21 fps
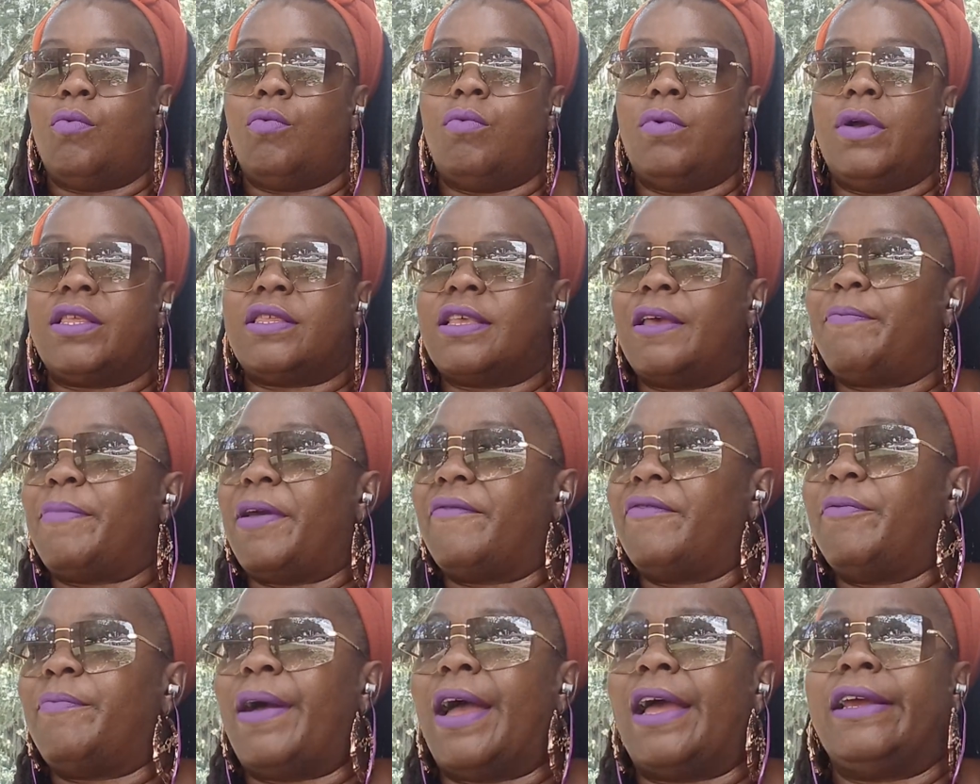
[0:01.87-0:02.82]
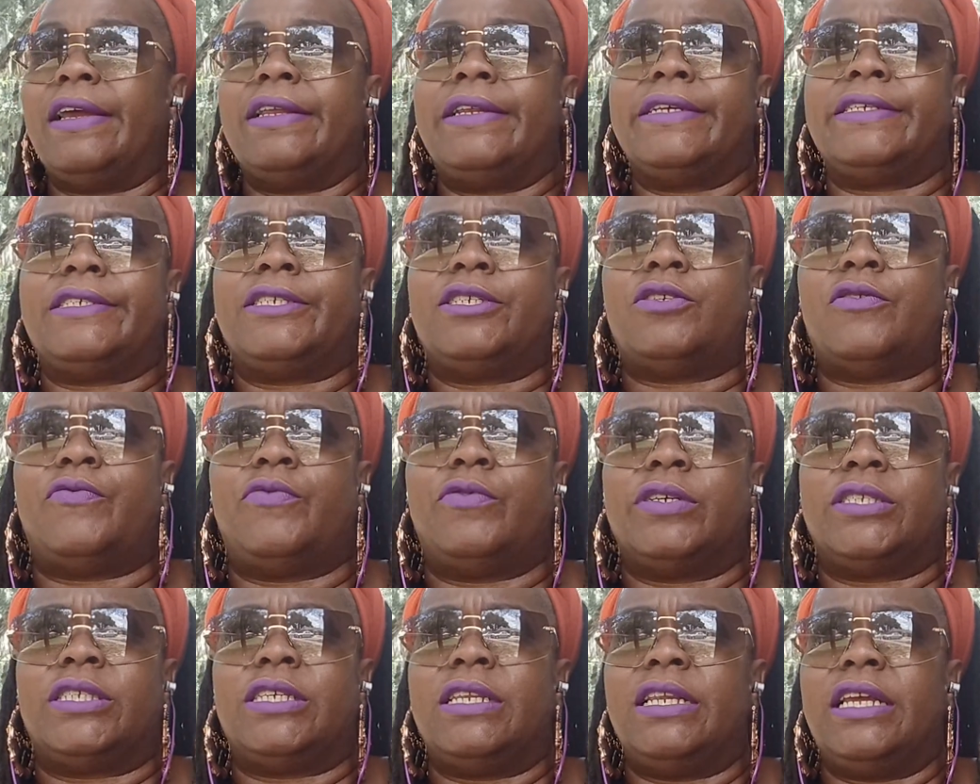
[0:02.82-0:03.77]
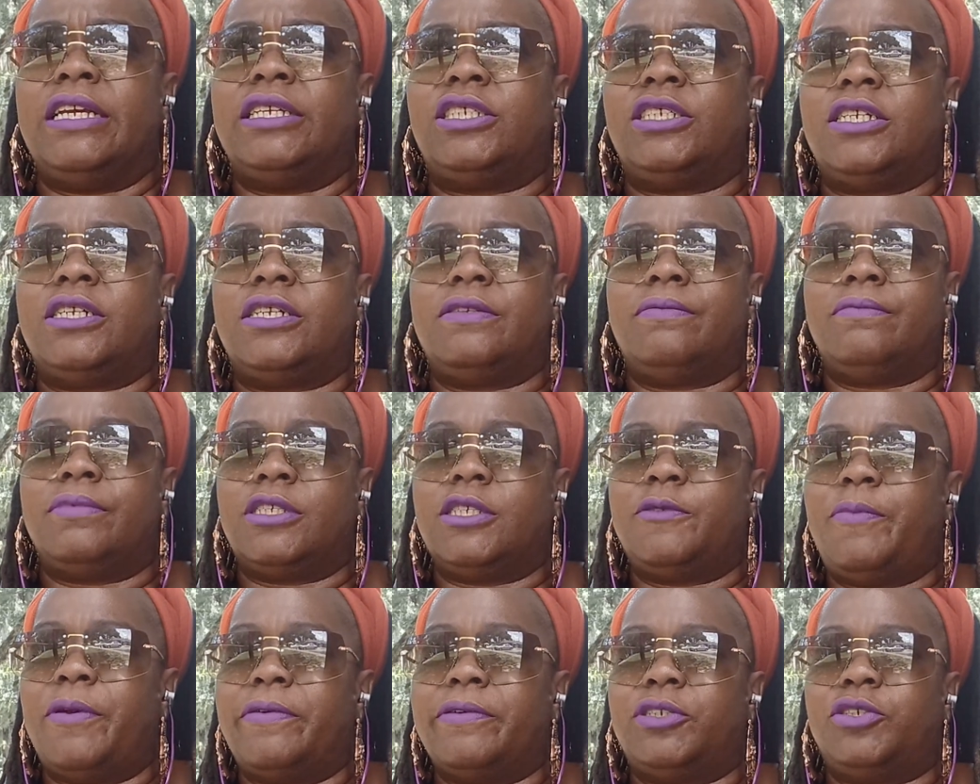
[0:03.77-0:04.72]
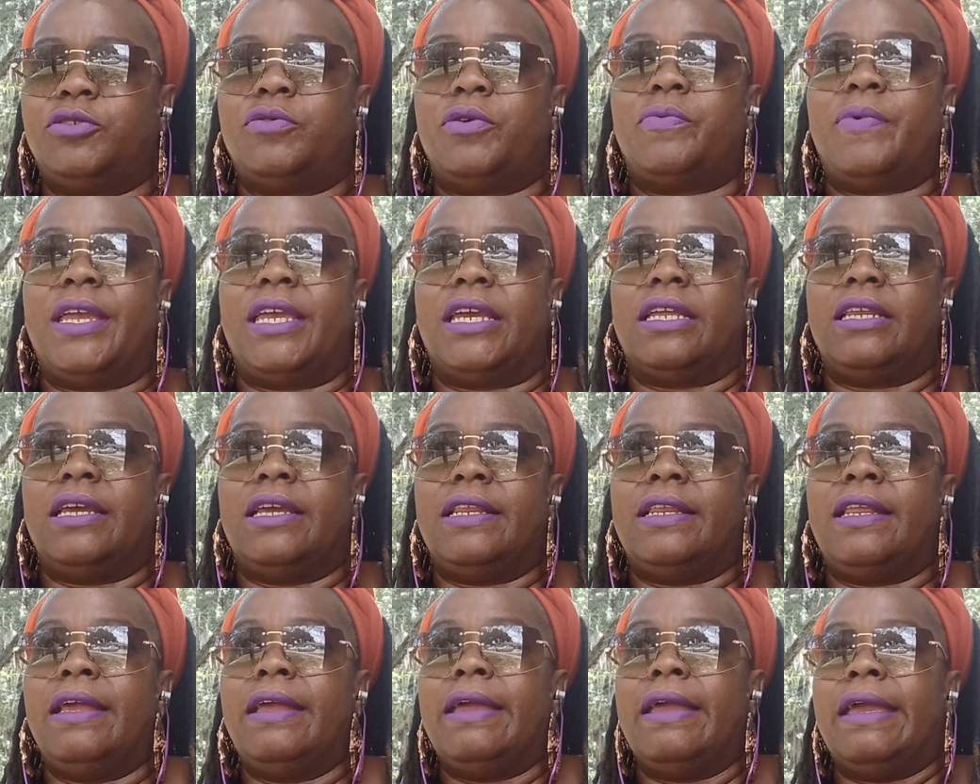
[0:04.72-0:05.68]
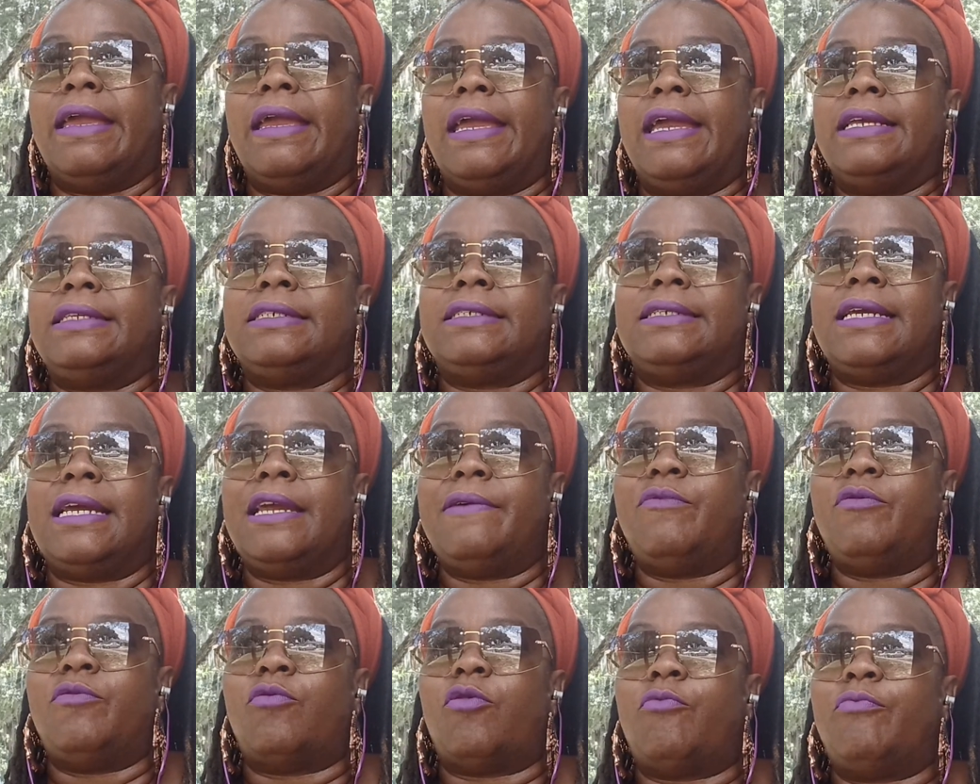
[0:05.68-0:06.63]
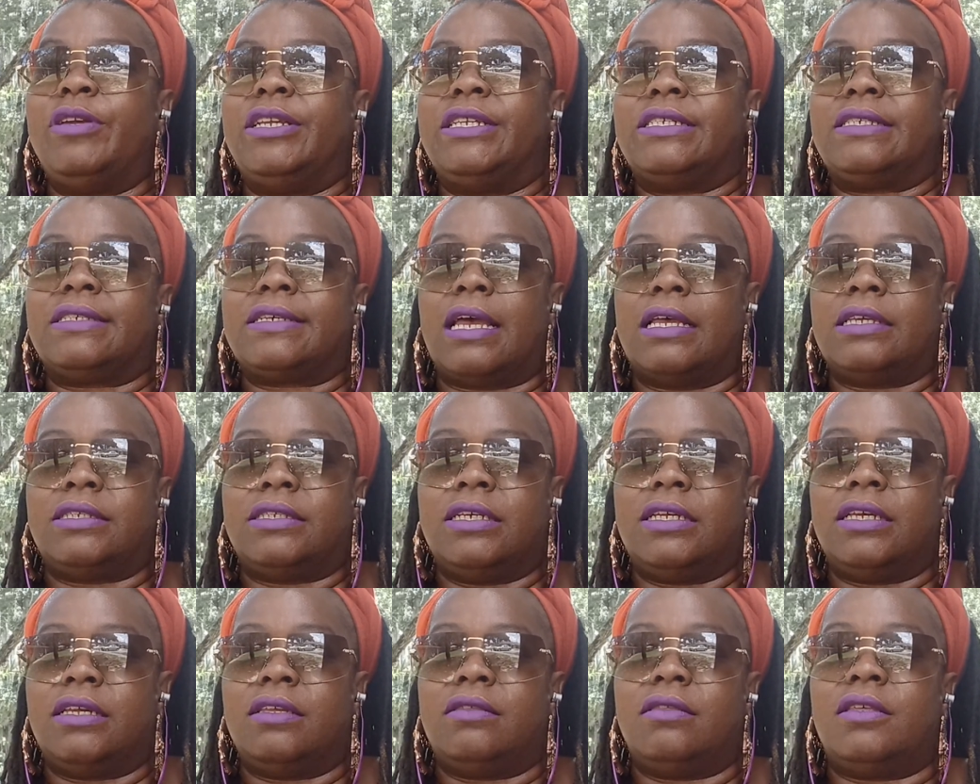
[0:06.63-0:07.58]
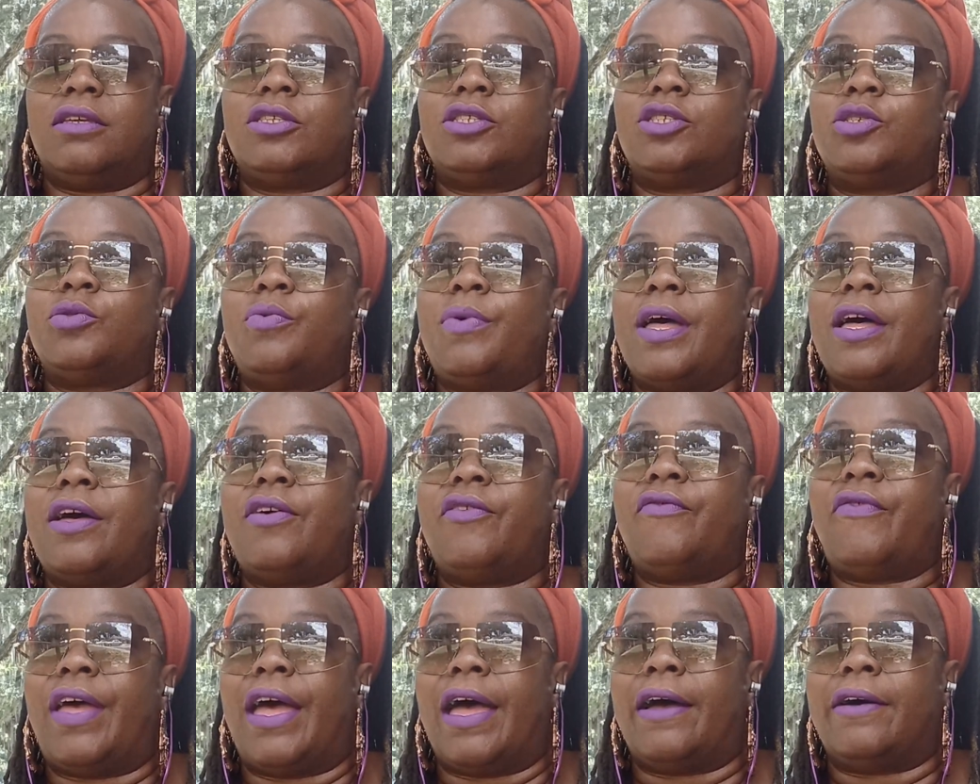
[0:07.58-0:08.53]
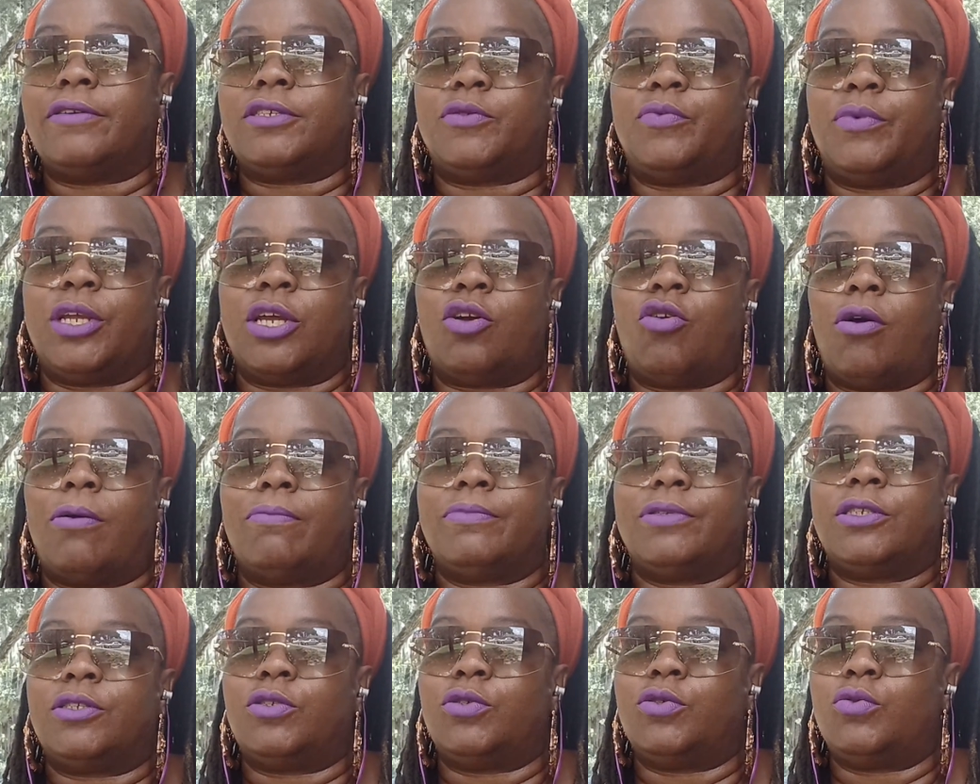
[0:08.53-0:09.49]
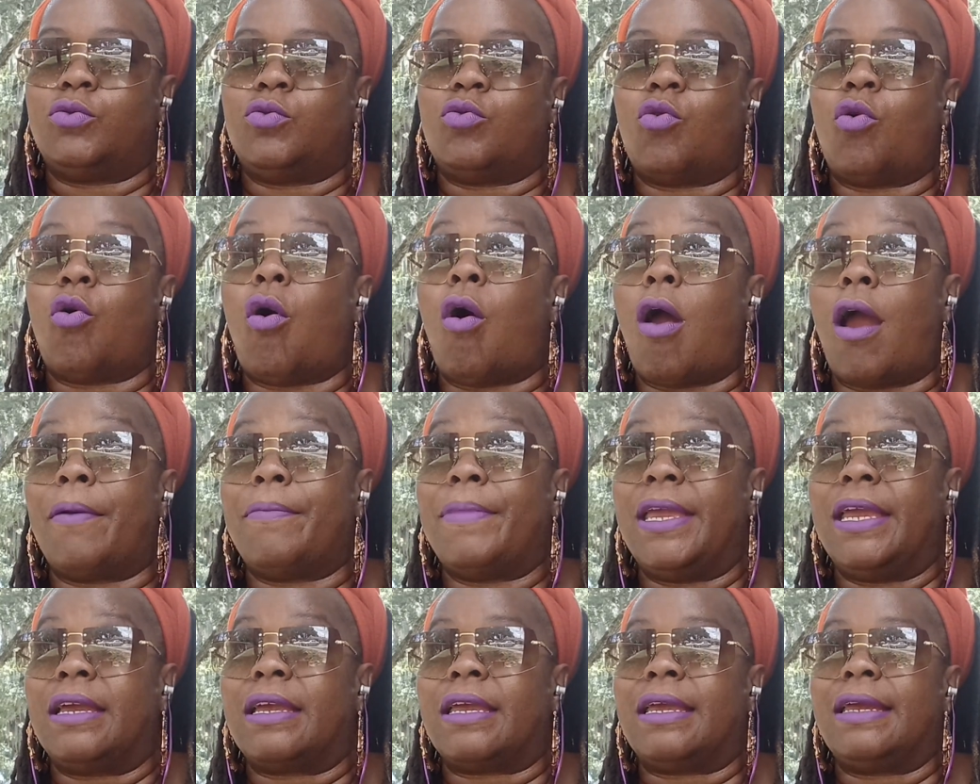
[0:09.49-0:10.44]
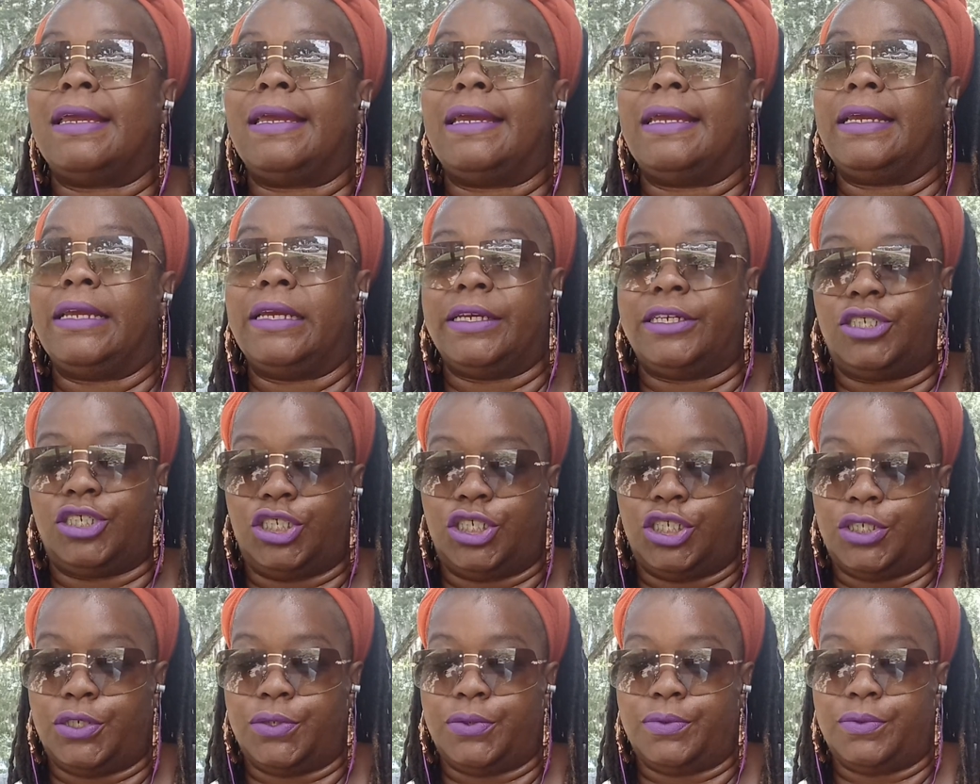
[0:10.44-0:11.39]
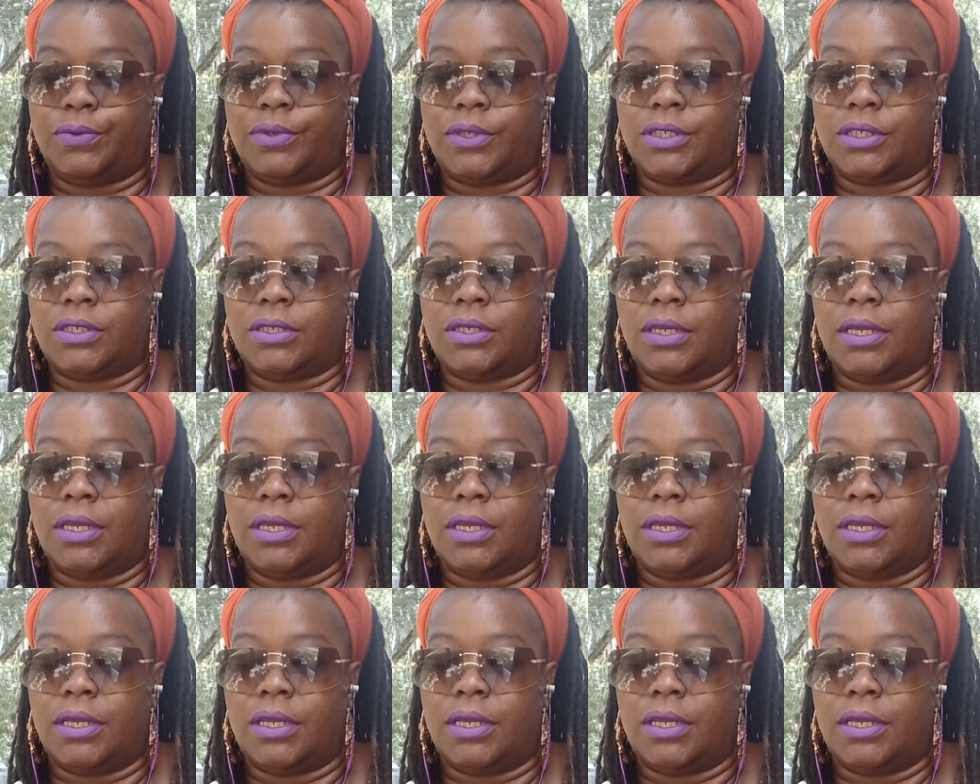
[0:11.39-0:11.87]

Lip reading: What's up, everybody? This is A Force of Nature, Spiritual Awakening, and today we will be discussing the 12th house when it comes to karmic issues.